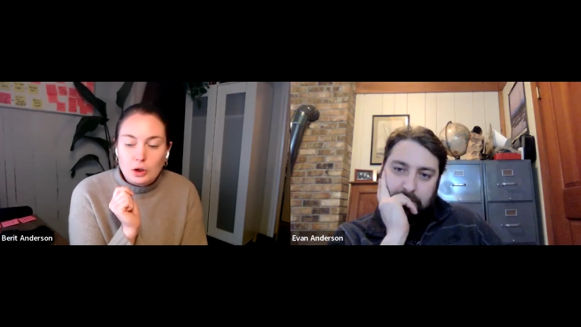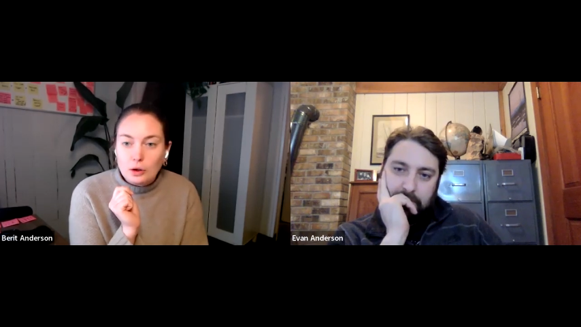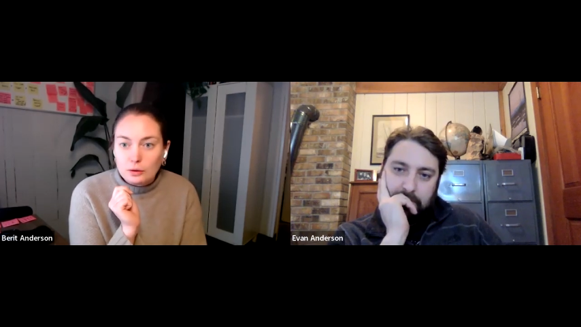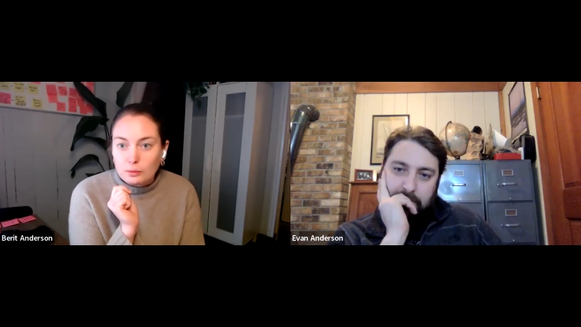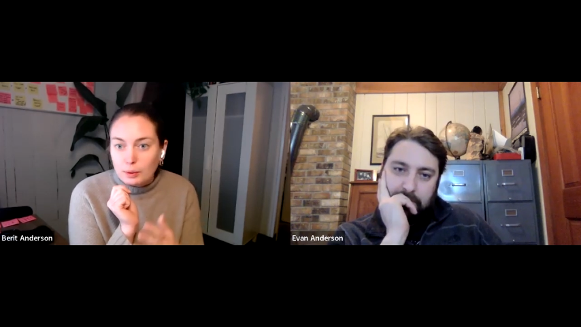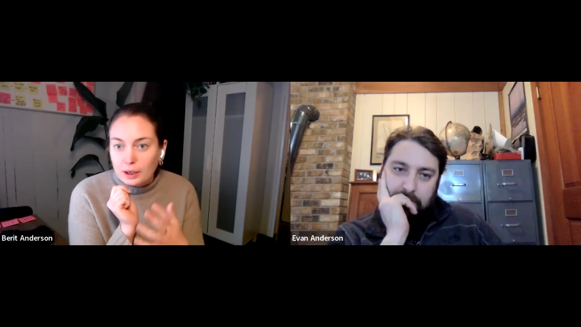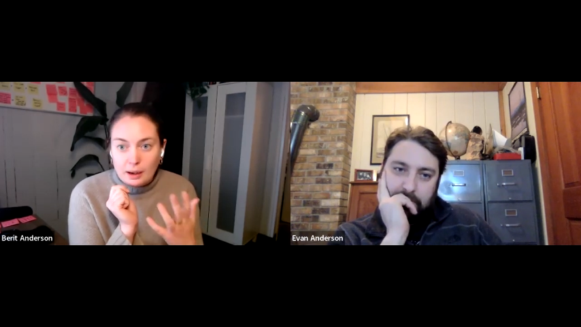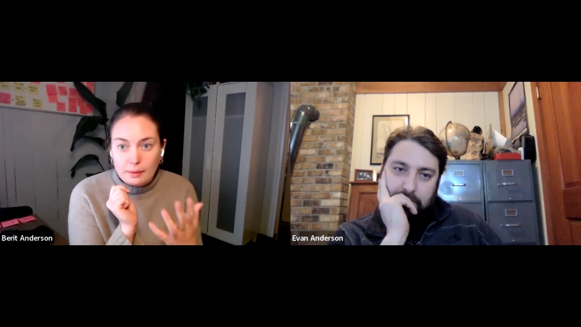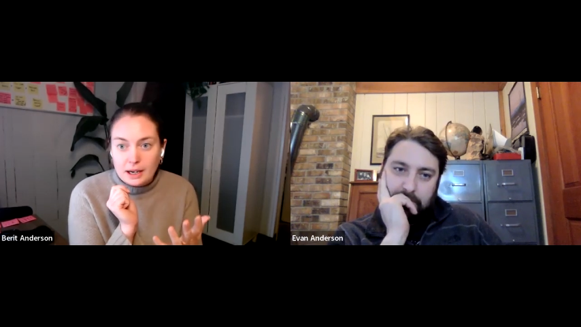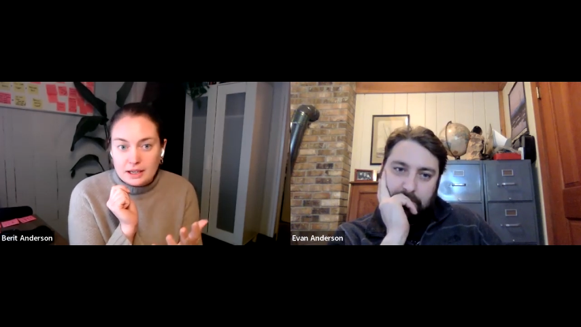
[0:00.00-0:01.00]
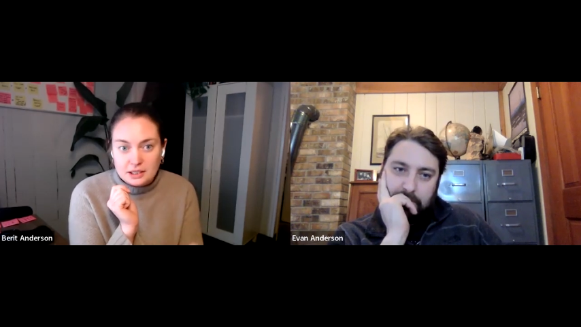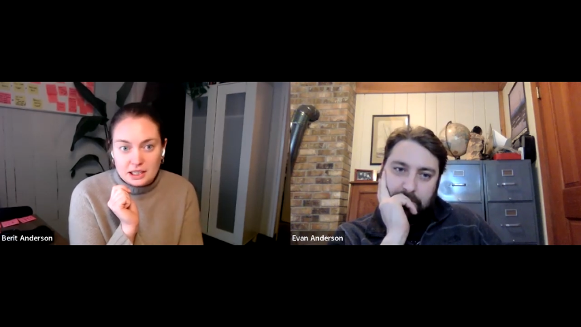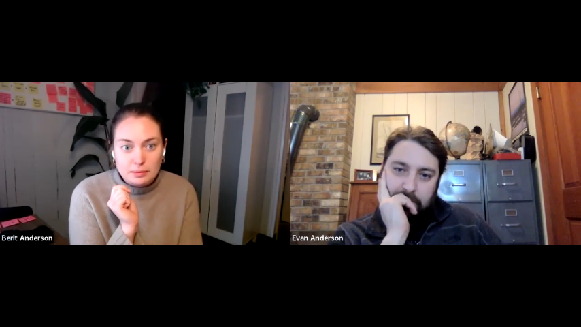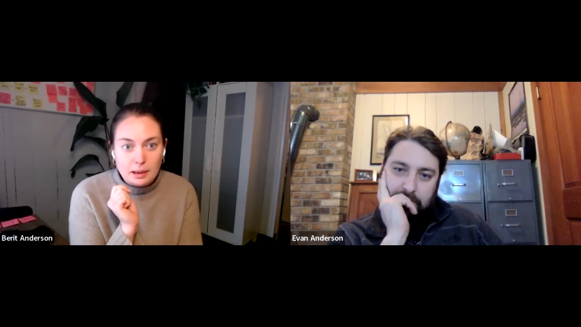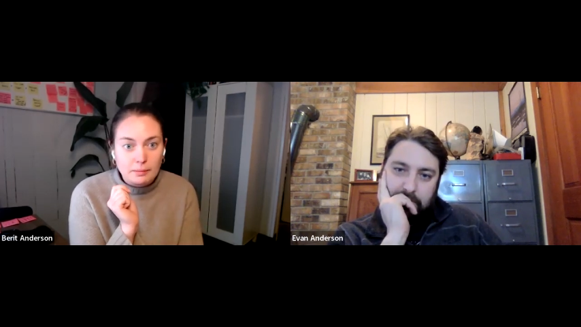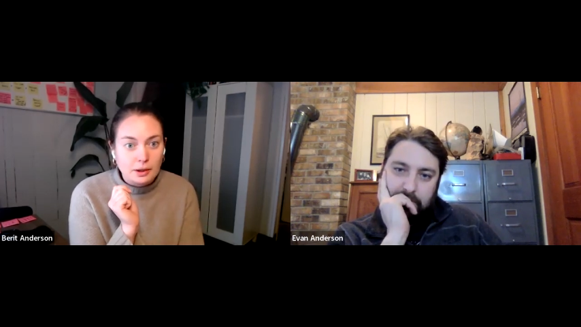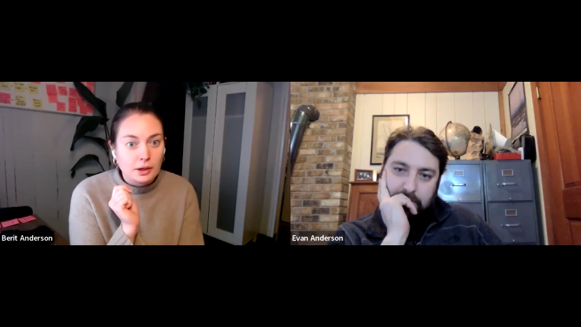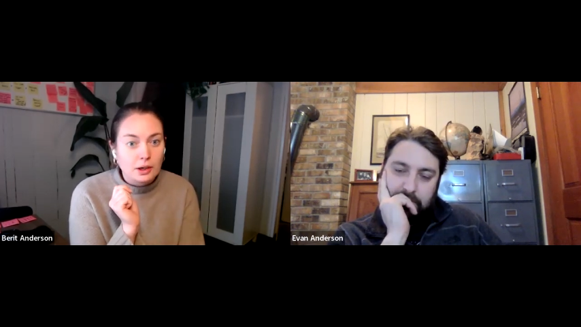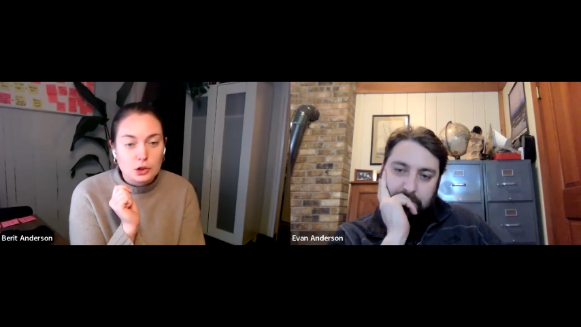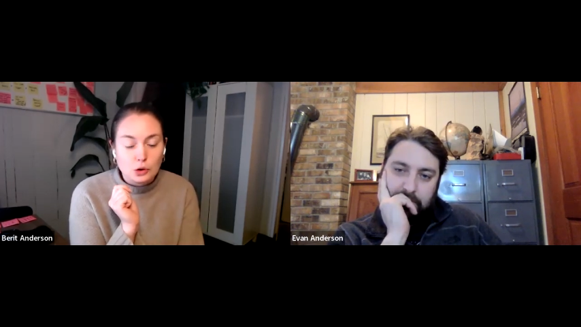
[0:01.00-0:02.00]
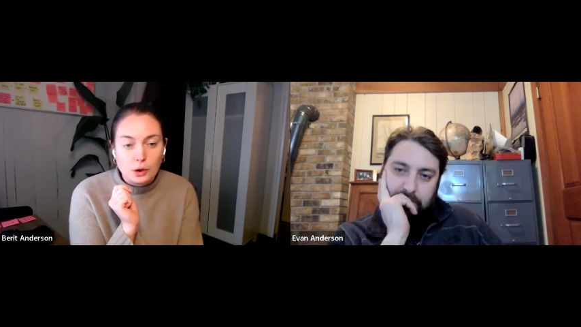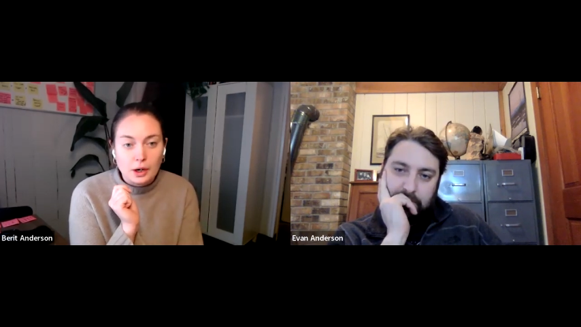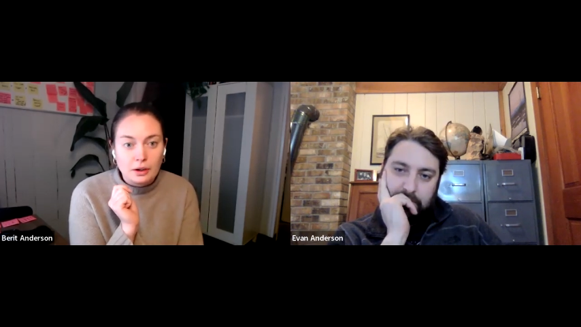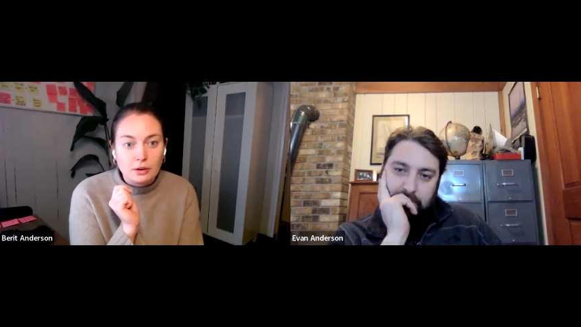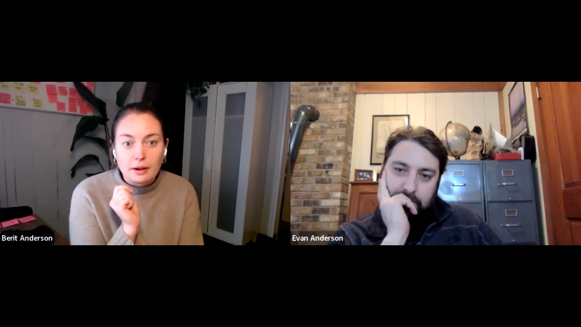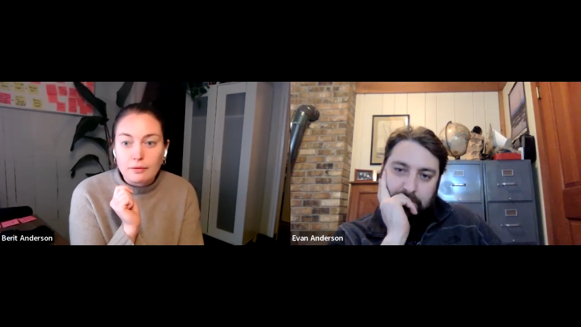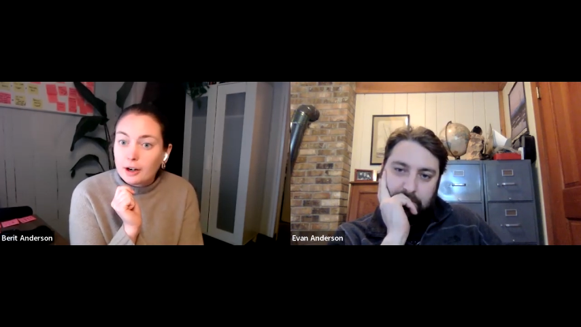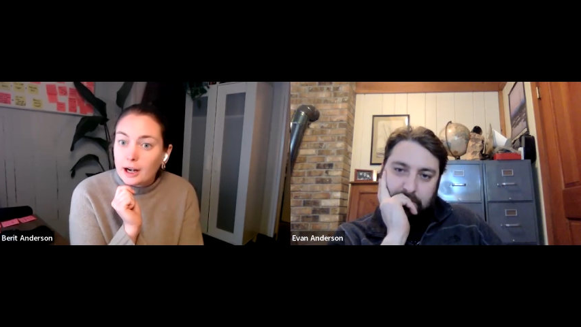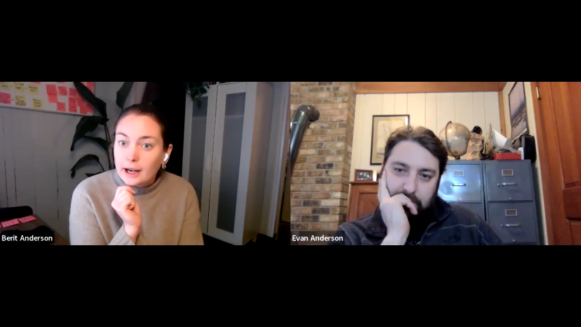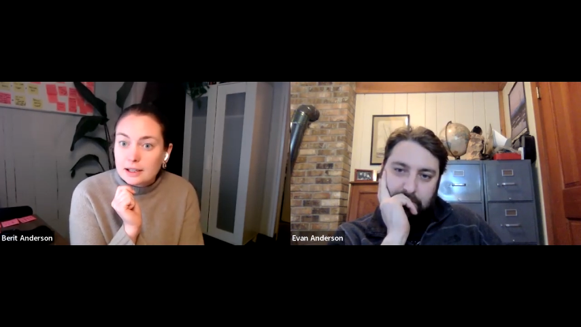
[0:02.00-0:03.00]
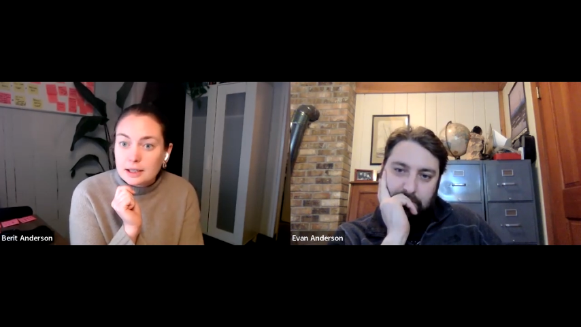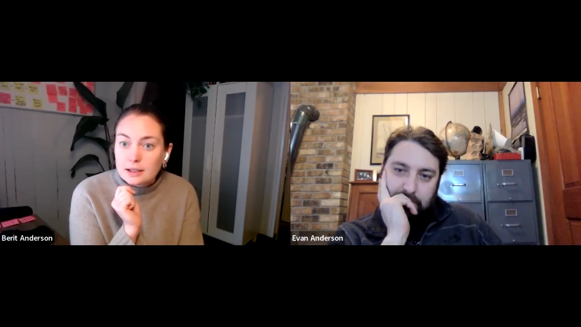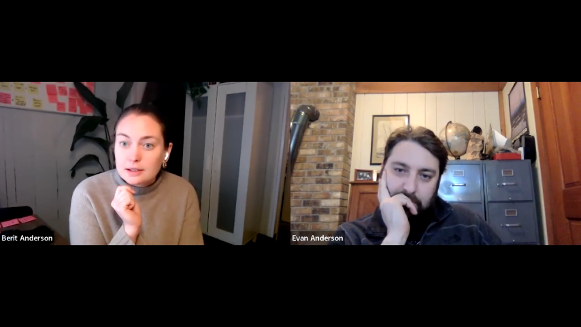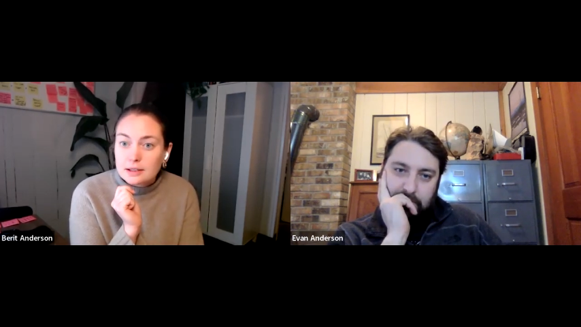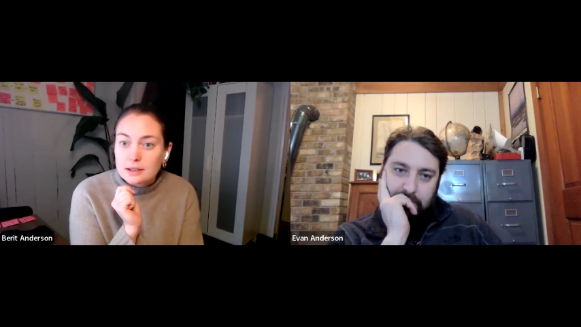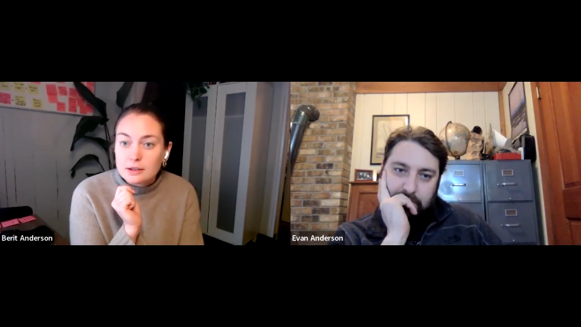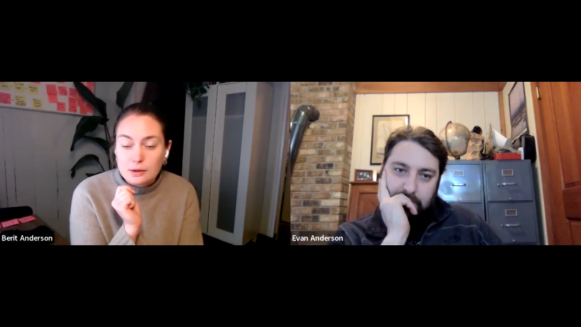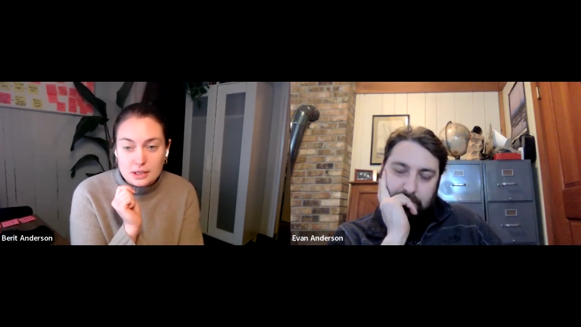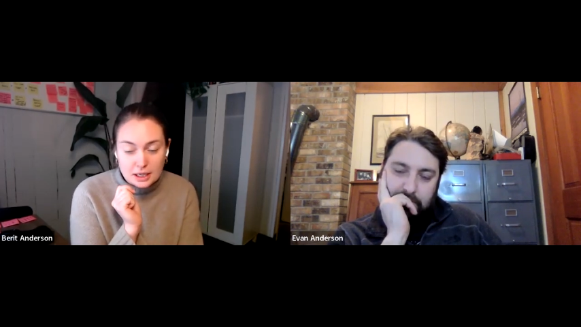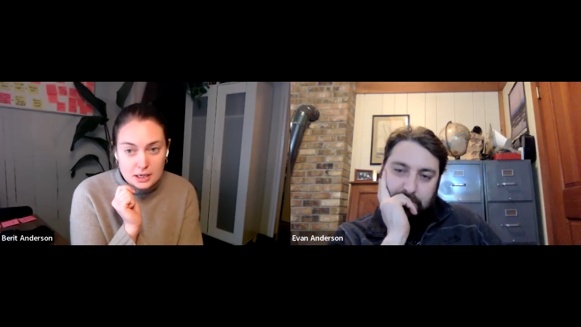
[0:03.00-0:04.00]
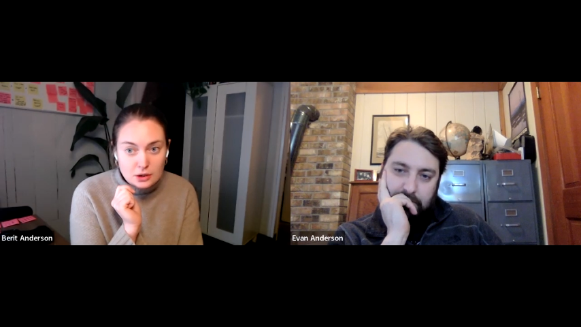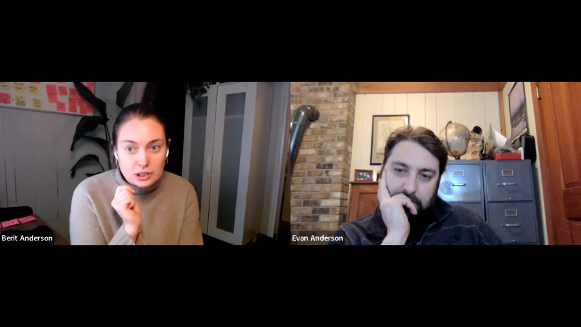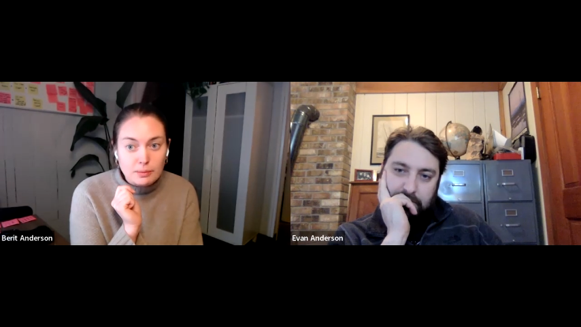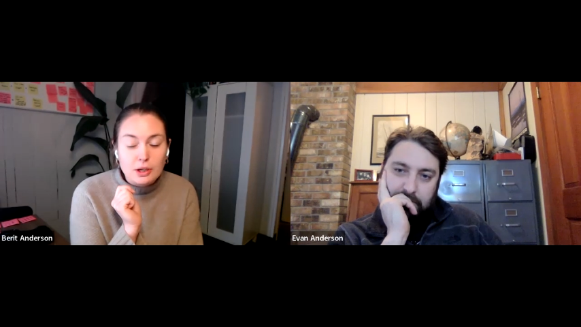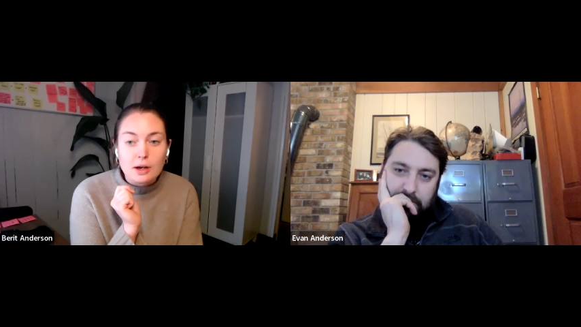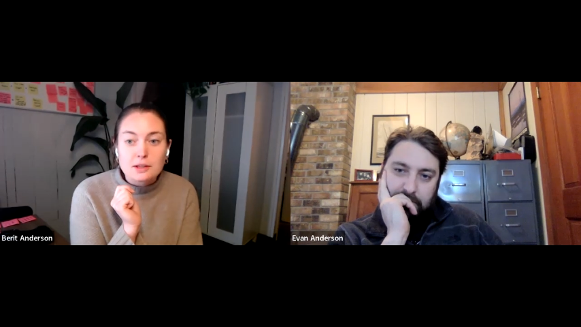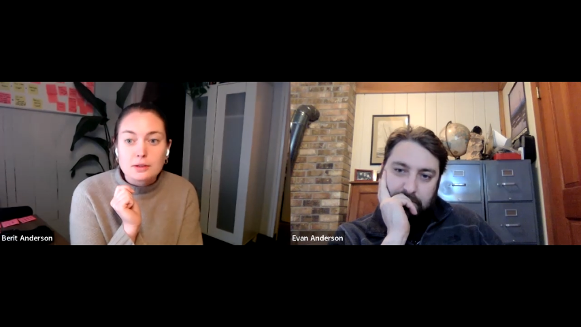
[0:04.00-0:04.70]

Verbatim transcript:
Speaker 1: you become an SNS member, join, you'll get free access to the technology, but you'll